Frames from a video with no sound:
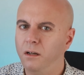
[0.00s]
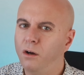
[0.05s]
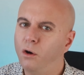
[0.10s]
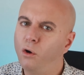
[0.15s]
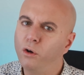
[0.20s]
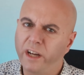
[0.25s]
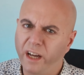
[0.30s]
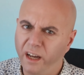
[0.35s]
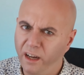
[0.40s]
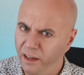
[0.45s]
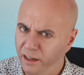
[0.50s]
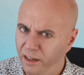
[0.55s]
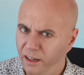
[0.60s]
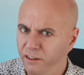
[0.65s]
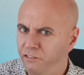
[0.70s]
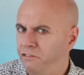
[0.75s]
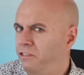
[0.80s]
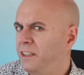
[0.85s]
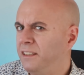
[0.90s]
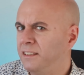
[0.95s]
Okay,
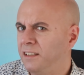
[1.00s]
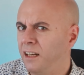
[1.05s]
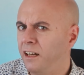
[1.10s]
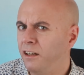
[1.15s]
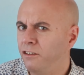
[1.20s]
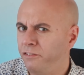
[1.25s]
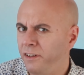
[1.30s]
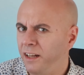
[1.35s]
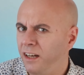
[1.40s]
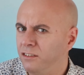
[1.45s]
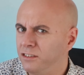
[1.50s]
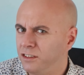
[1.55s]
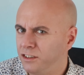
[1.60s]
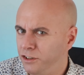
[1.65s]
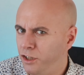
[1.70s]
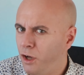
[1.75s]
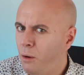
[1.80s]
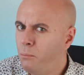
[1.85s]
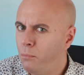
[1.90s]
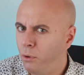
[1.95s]
if instead of Elon's
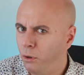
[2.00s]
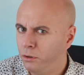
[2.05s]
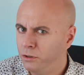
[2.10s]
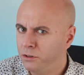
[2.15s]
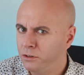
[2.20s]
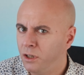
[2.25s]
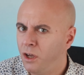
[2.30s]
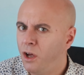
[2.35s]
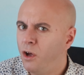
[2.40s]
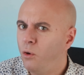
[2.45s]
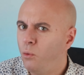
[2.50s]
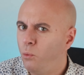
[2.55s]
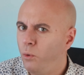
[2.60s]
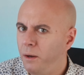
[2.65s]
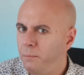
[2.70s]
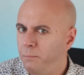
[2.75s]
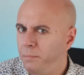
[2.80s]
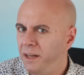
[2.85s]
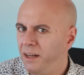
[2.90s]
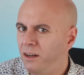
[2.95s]
numbers,
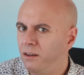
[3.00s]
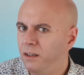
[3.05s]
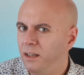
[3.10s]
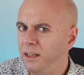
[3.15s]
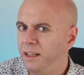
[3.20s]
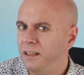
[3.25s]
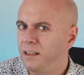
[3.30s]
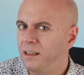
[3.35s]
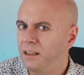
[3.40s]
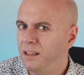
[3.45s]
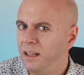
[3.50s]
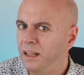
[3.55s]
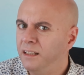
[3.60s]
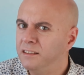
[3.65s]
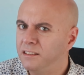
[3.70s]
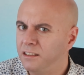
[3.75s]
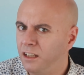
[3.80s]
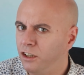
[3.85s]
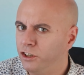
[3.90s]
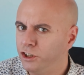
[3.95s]
we pick only 10
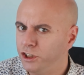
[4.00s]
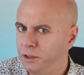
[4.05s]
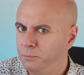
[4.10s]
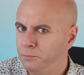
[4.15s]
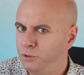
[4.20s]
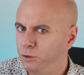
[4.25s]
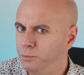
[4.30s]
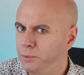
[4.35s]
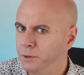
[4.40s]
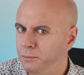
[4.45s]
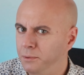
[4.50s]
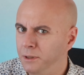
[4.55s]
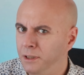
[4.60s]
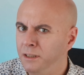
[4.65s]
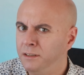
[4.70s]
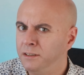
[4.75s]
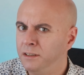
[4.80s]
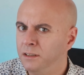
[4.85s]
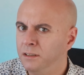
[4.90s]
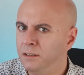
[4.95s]
Starships to be
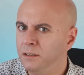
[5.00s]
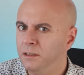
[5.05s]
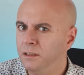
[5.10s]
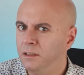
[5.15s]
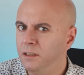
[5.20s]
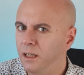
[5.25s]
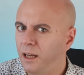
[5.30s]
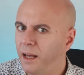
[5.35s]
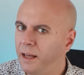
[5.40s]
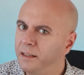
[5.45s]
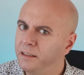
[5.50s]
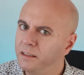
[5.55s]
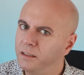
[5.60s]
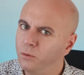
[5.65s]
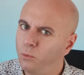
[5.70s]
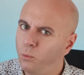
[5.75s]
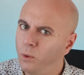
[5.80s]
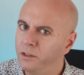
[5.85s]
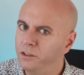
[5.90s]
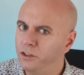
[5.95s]
built,
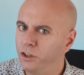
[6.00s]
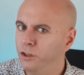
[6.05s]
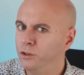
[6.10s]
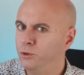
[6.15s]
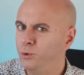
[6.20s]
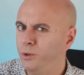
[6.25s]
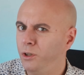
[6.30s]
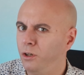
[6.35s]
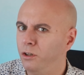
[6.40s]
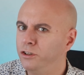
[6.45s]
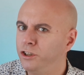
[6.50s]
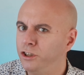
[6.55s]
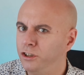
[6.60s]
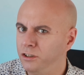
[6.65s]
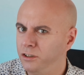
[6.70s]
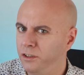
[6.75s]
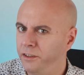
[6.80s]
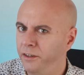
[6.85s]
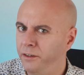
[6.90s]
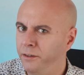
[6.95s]
and 100
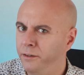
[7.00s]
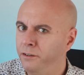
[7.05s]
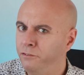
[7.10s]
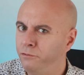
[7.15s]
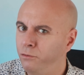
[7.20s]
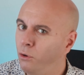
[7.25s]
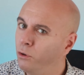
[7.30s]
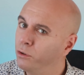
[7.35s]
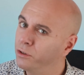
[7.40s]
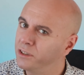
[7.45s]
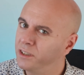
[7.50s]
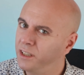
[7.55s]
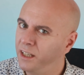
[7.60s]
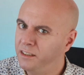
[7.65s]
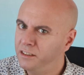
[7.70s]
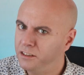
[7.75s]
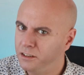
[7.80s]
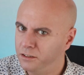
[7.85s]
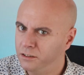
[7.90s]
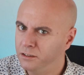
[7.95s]
launches a year for
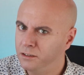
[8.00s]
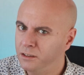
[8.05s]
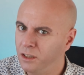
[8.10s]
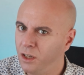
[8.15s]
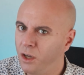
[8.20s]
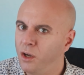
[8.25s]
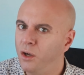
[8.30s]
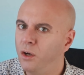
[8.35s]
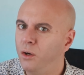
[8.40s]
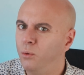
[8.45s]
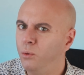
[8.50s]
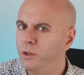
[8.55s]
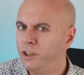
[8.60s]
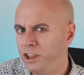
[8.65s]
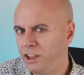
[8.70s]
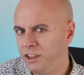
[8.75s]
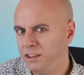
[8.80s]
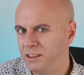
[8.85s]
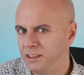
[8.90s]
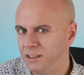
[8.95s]
10 years,
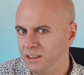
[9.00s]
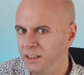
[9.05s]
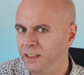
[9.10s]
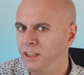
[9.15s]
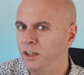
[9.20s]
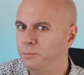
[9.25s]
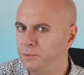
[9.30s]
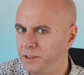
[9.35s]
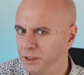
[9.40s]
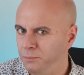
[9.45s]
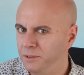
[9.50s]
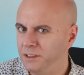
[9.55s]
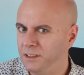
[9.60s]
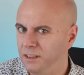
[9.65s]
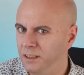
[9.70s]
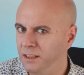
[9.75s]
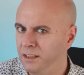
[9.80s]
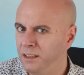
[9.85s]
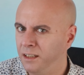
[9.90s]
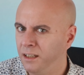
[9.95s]
which is still
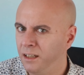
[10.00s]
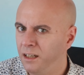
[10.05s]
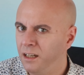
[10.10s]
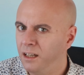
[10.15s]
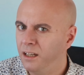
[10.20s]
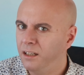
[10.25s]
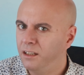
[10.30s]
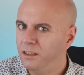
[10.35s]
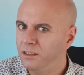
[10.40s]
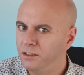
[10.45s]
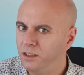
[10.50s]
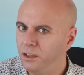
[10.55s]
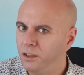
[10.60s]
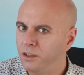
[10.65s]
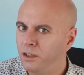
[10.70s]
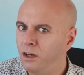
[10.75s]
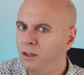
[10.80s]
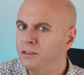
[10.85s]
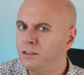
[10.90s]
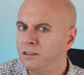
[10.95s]
optimistic, the
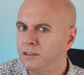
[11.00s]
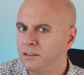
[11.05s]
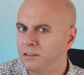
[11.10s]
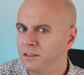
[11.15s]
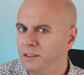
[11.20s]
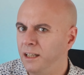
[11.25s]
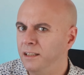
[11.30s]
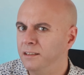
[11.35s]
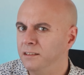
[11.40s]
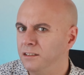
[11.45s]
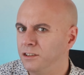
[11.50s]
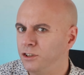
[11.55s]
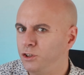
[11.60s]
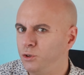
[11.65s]
cost then